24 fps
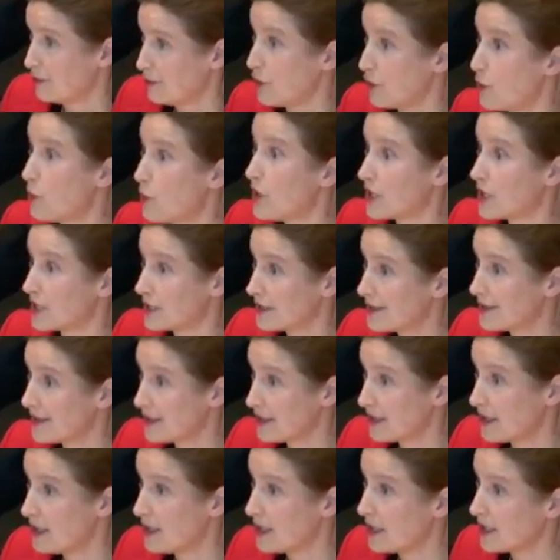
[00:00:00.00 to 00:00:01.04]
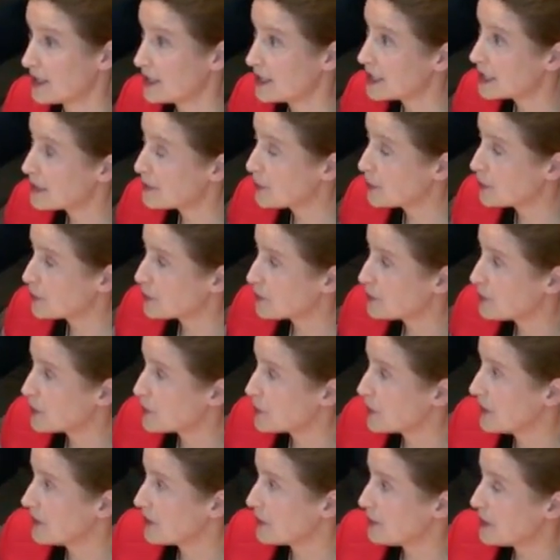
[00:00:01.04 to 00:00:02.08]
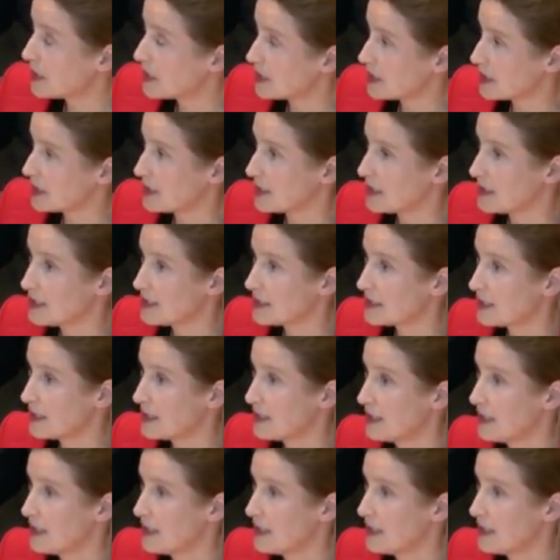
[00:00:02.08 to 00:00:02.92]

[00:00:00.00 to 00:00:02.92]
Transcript: for once undisputed between the parties,